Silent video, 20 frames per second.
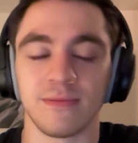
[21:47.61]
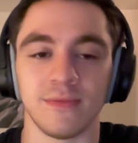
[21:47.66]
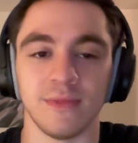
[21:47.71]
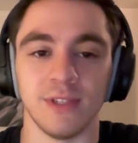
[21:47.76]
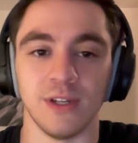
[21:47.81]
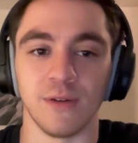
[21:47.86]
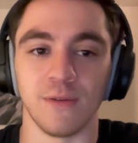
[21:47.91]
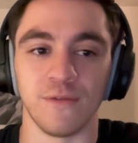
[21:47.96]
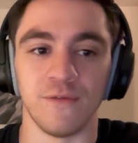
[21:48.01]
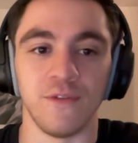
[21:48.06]

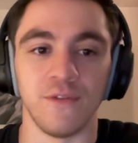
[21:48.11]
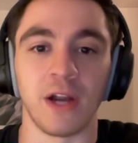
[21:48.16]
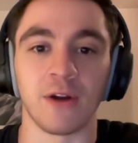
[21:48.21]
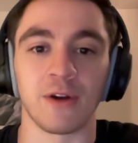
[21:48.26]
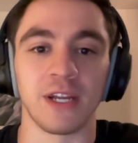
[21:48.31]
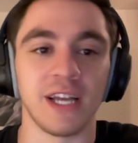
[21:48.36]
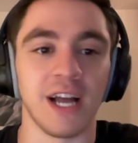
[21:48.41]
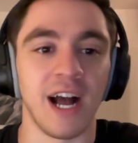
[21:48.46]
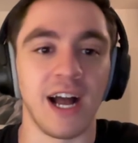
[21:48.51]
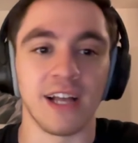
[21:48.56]
you know
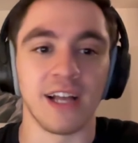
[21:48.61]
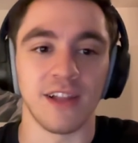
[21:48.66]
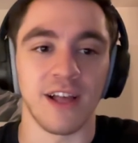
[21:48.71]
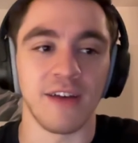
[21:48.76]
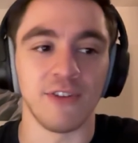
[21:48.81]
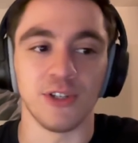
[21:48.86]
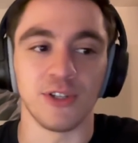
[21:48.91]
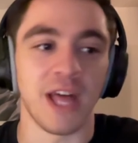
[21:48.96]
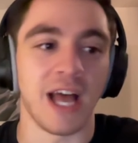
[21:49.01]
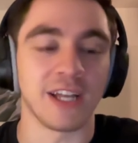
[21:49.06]
very high
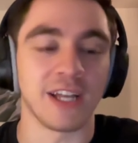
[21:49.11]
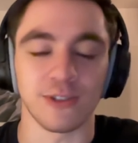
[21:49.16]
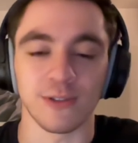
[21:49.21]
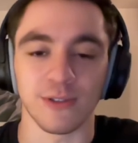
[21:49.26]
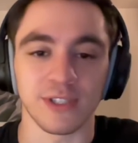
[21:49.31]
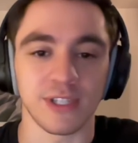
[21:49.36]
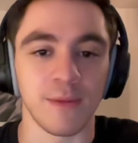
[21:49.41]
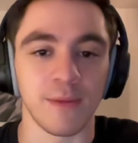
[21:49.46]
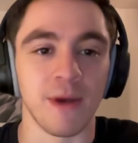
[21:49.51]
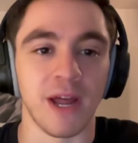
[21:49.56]
level
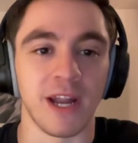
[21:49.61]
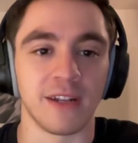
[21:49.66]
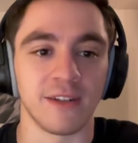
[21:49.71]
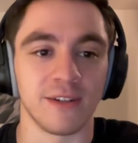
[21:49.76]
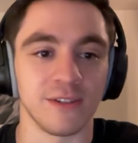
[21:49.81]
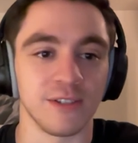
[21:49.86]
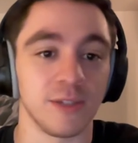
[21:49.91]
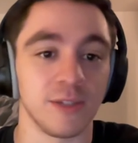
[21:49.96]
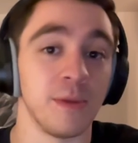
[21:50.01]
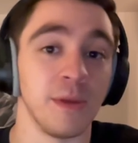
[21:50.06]
nationals
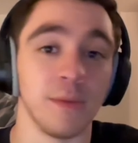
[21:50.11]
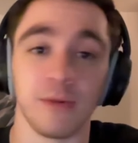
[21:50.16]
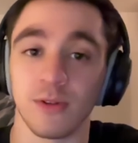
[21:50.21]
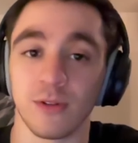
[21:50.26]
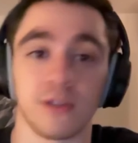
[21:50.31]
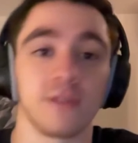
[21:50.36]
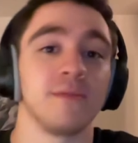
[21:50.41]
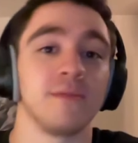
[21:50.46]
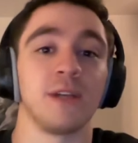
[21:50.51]
competitors people